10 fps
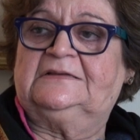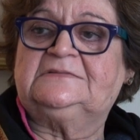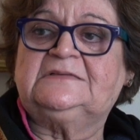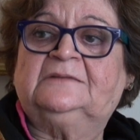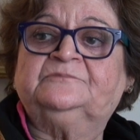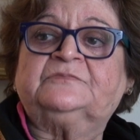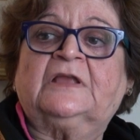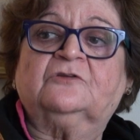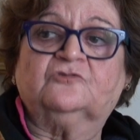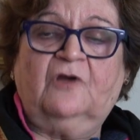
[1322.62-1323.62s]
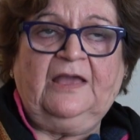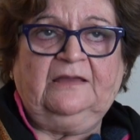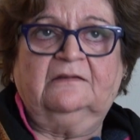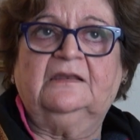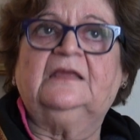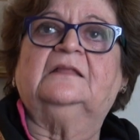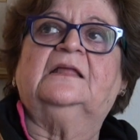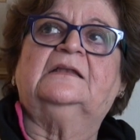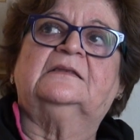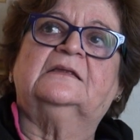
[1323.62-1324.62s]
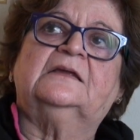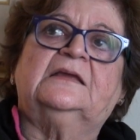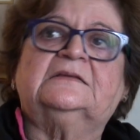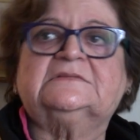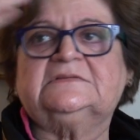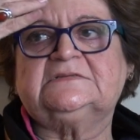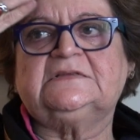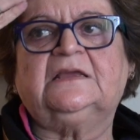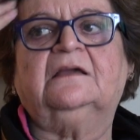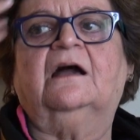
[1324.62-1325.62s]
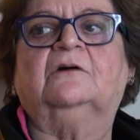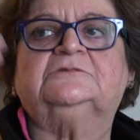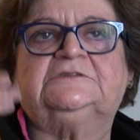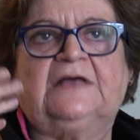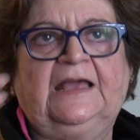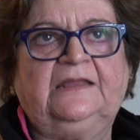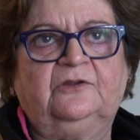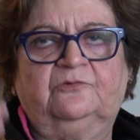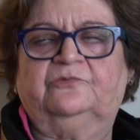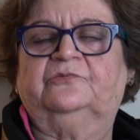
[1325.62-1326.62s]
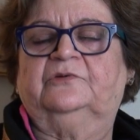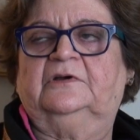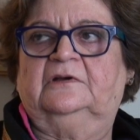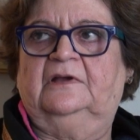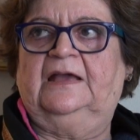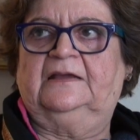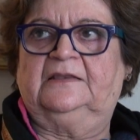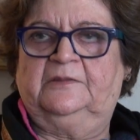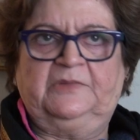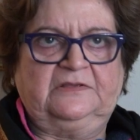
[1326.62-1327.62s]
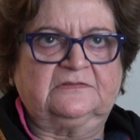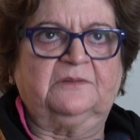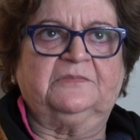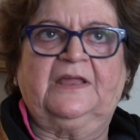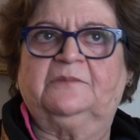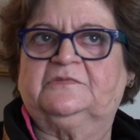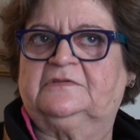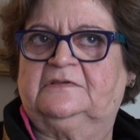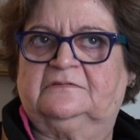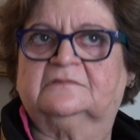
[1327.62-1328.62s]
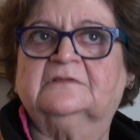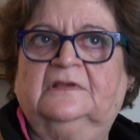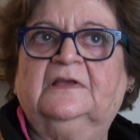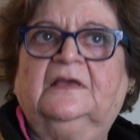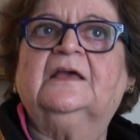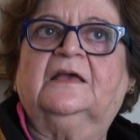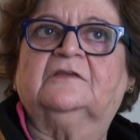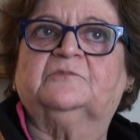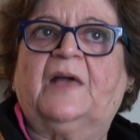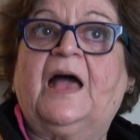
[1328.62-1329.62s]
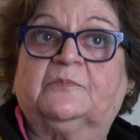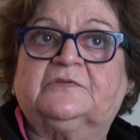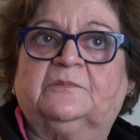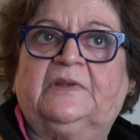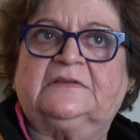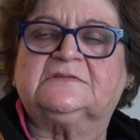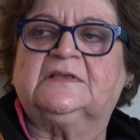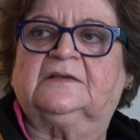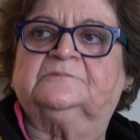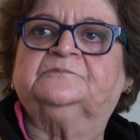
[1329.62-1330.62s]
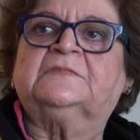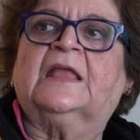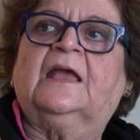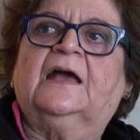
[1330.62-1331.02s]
for others. So I agree that existing outside of academia sometimes is perhaps a blessing.